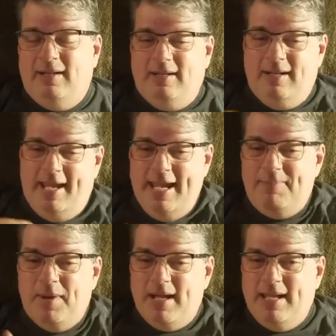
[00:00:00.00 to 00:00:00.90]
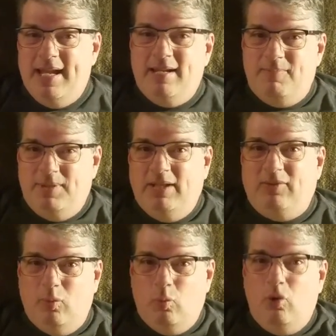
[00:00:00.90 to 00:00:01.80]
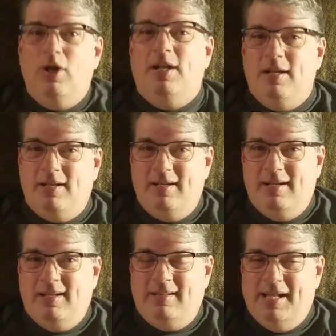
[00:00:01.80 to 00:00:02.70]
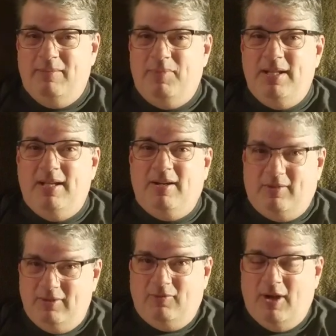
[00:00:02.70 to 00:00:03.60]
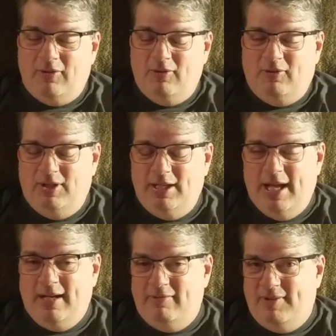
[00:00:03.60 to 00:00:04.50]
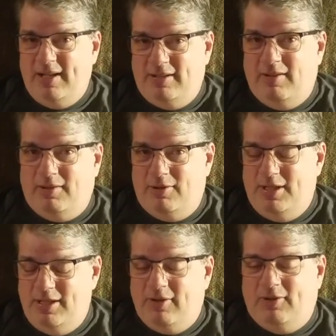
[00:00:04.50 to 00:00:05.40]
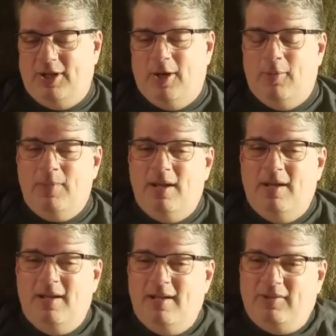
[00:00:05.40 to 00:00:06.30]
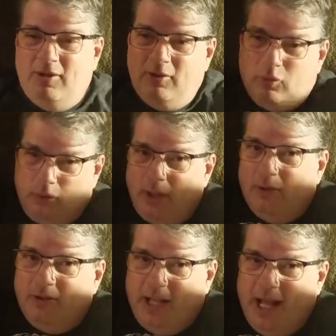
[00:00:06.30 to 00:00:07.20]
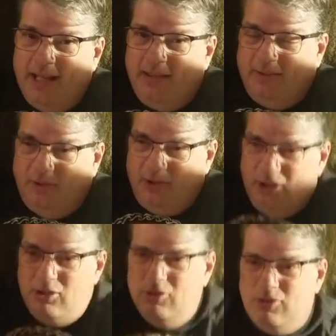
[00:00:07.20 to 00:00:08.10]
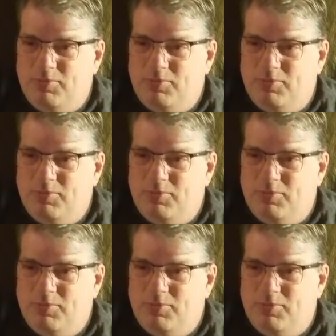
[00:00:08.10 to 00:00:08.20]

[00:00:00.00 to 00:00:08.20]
an 8 by 8 piece of wood that had been there since Foster City got invented 30 years ago. So this railroad tie is this huge